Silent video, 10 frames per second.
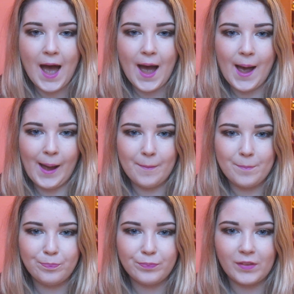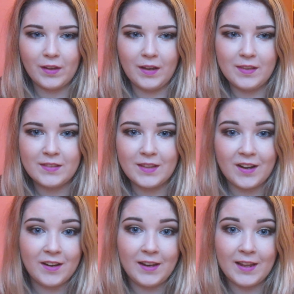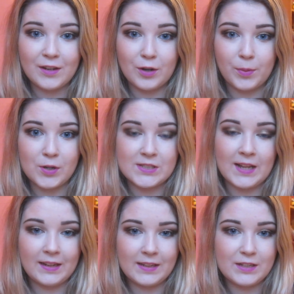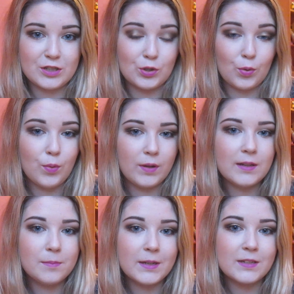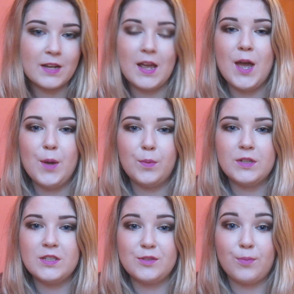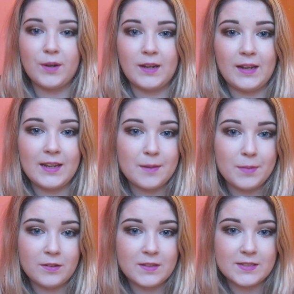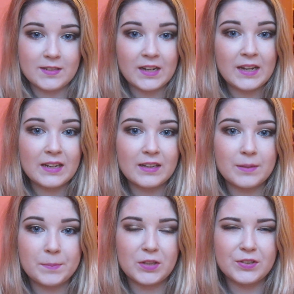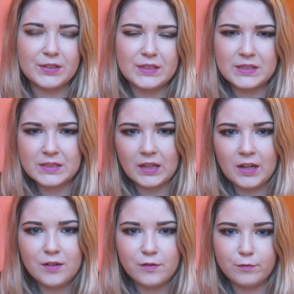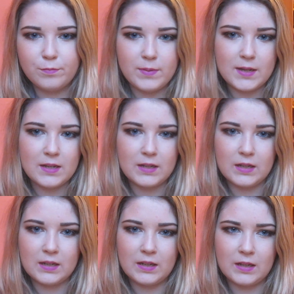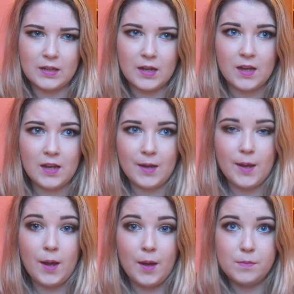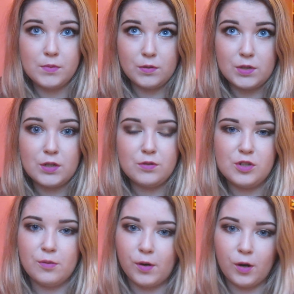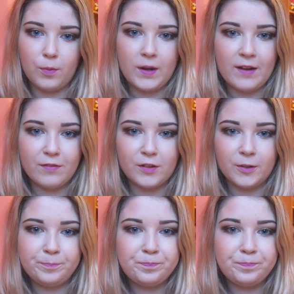I think they kind of let your personality show a little bit, which is what I like about this tag, because kind of being a beauty YouTuber or whatever,